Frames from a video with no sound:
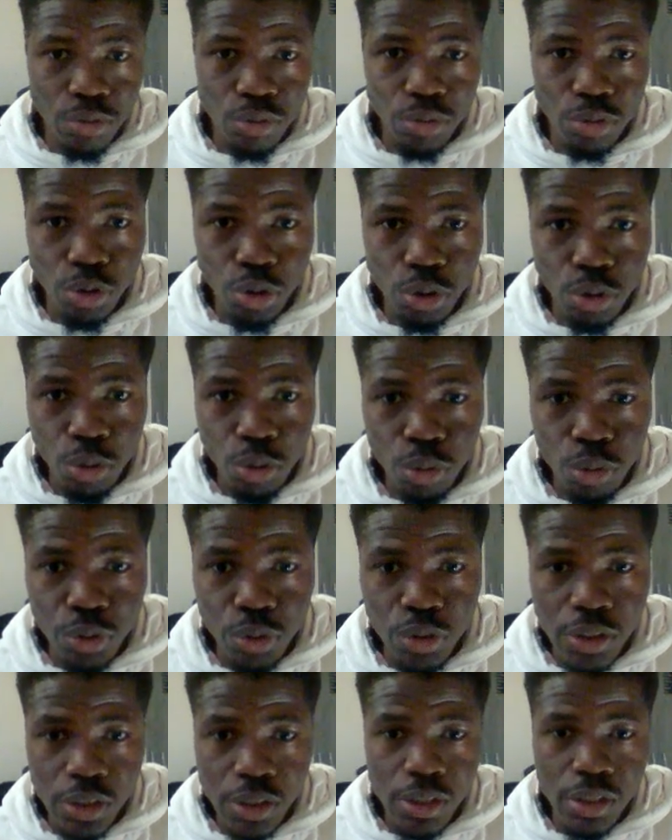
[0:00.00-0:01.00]
to show
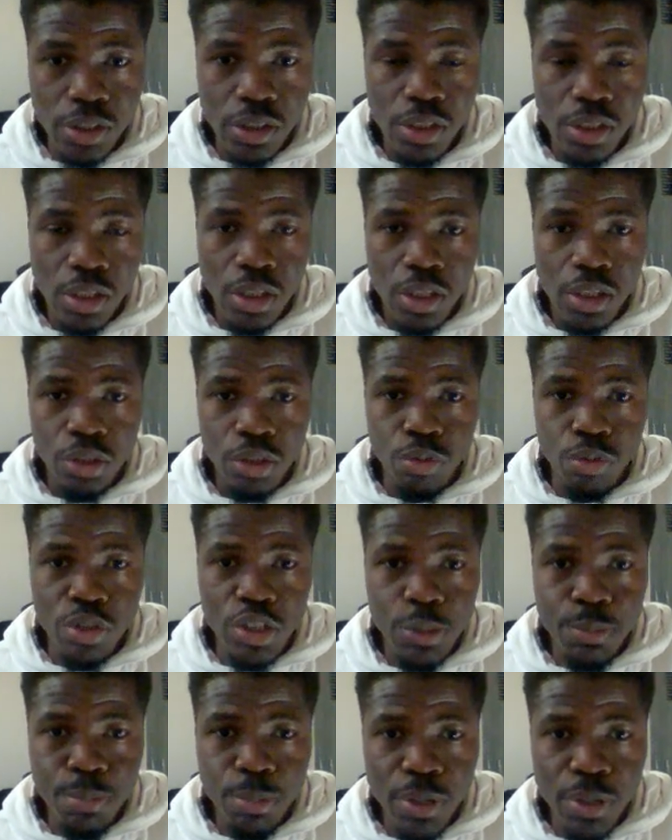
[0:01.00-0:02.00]
to
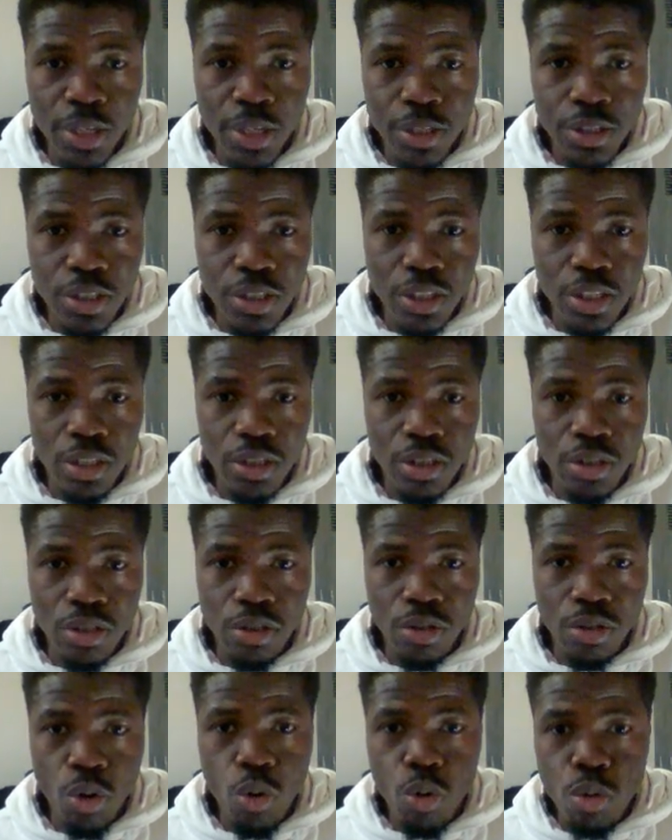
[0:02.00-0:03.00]
display the
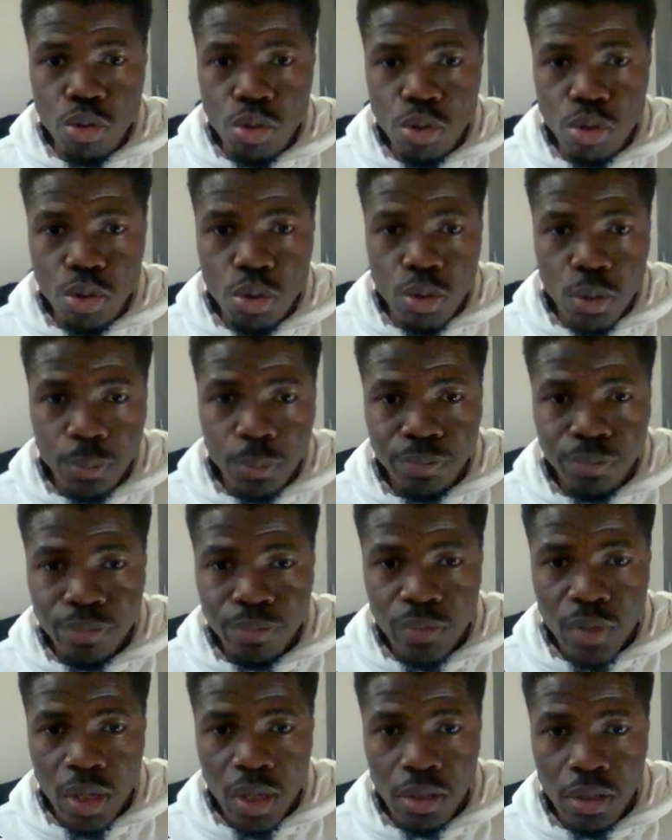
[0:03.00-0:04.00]
codes
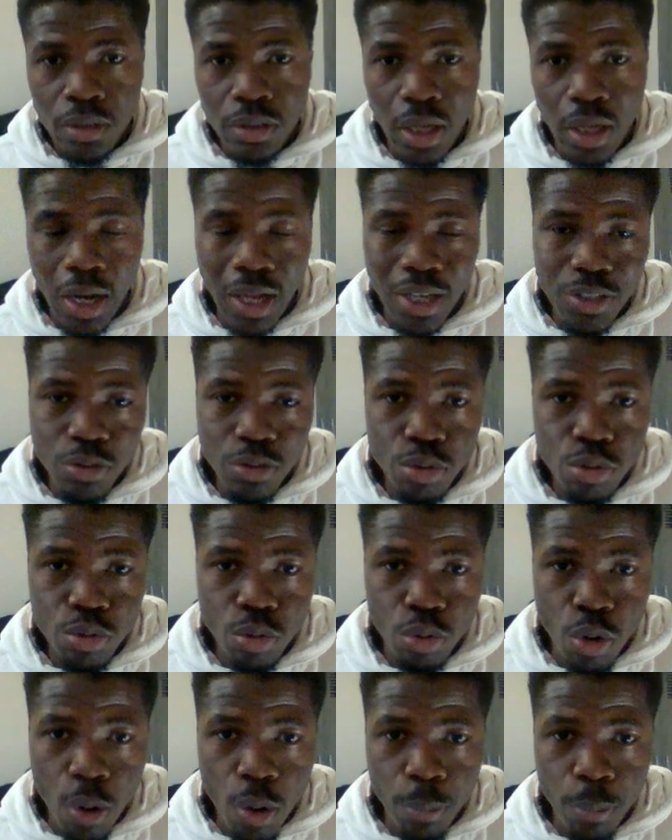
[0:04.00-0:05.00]
that I used to
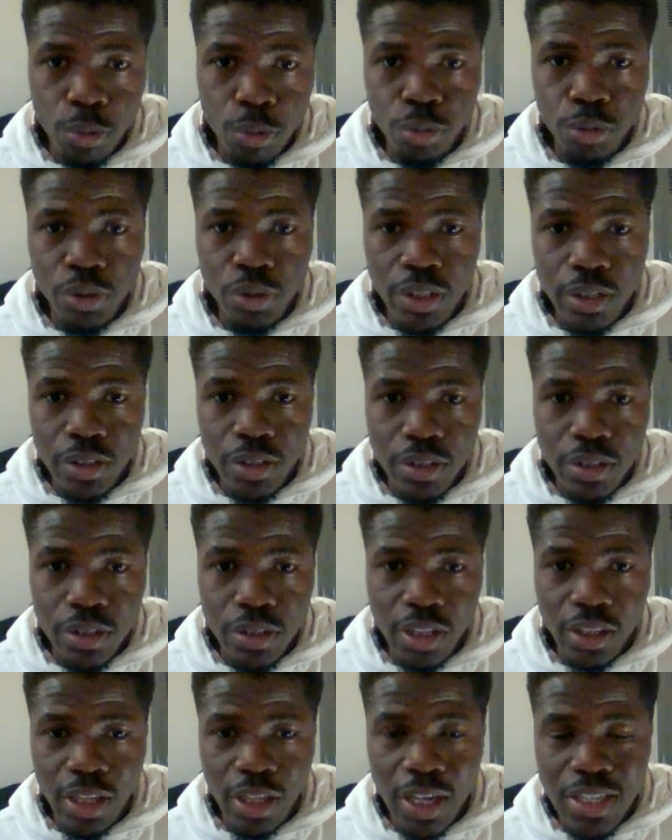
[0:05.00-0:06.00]
upload the
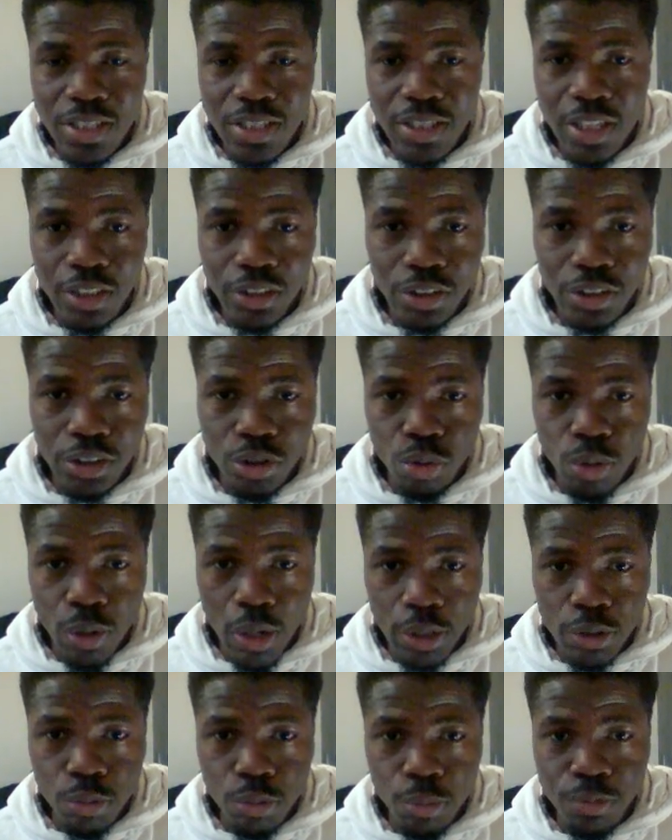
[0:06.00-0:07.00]
data set into
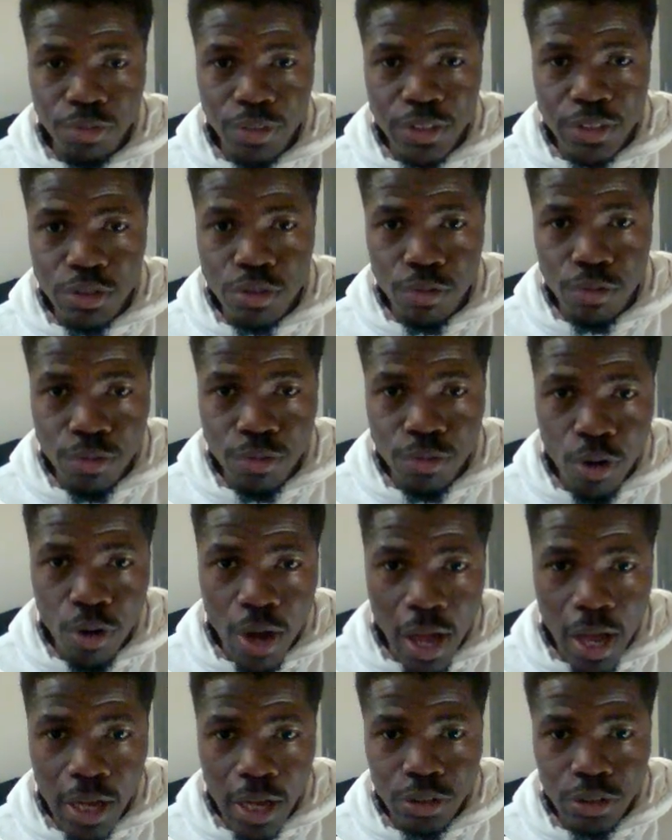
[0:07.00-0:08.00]
Hadoop. First of all,
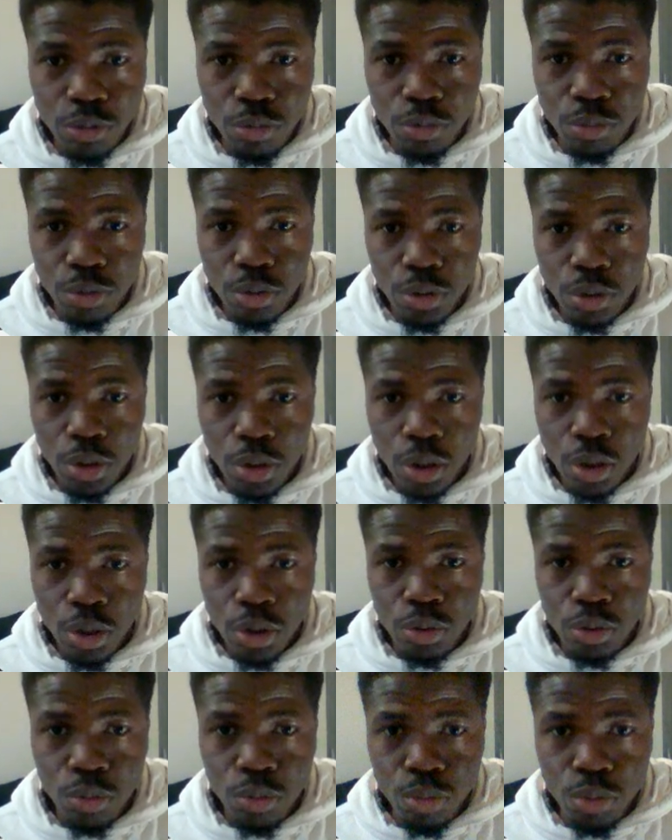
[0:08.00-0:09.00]
I had to
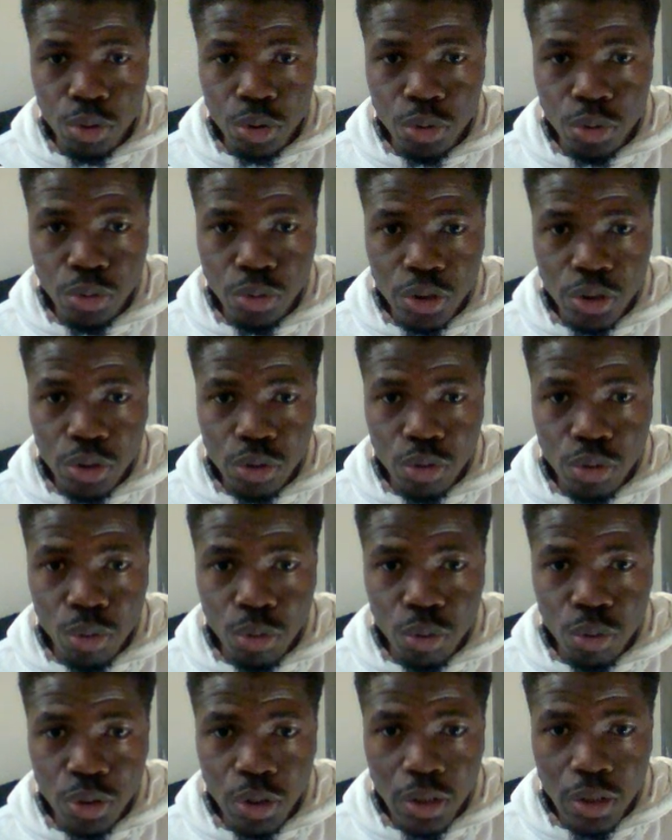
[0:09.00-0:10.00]
use this
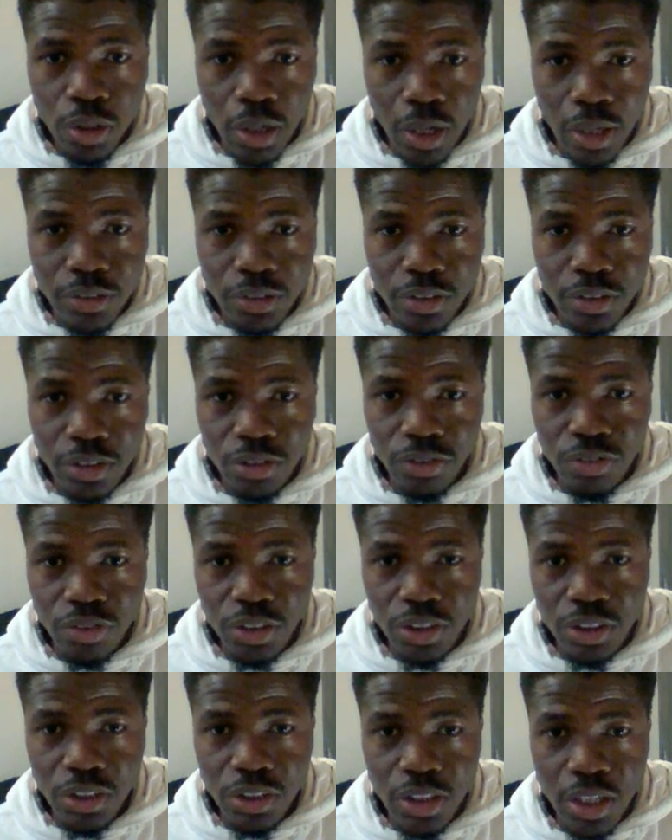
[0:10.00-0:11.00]
code as it is
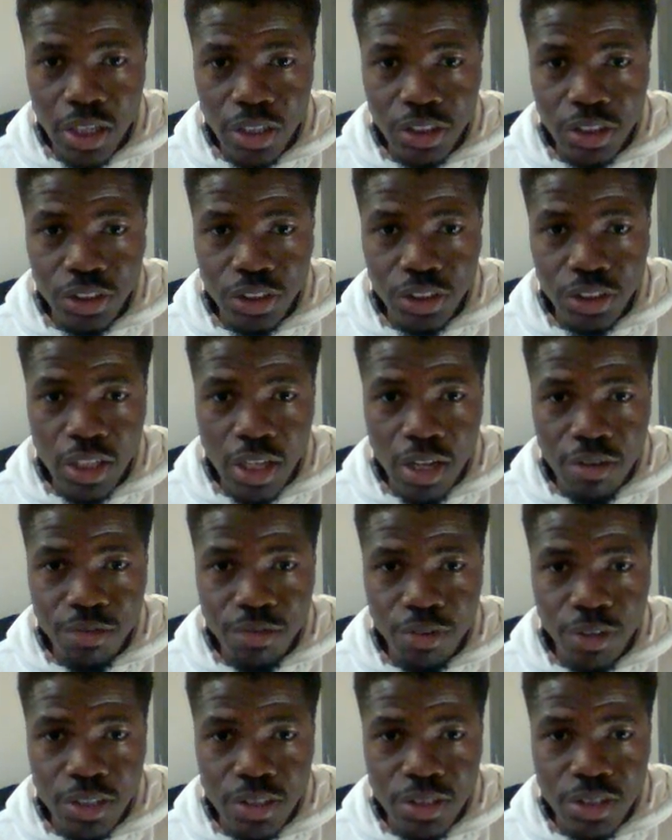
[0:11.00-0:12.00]
written here,
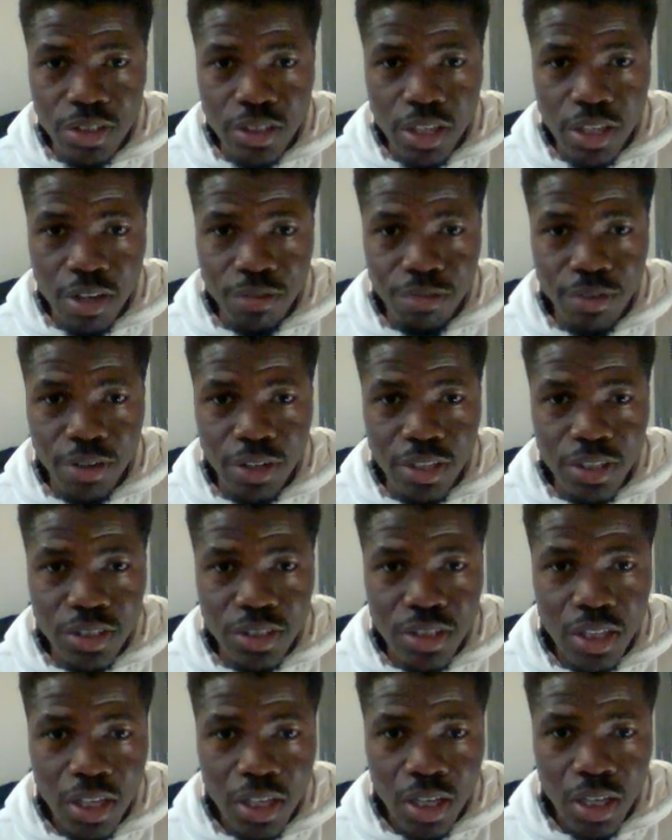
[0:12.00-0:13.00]
HDFS,
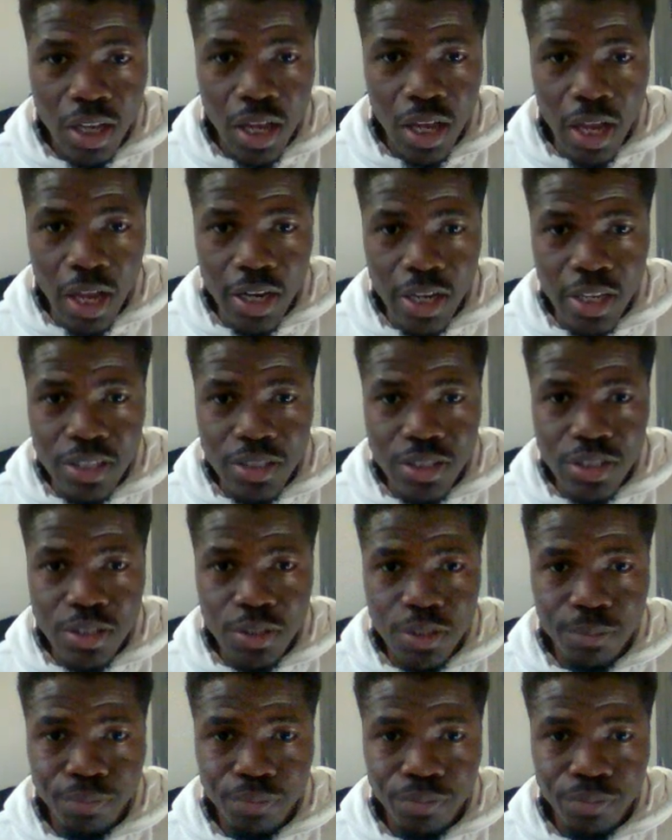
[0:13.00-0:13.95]
DFS, LS,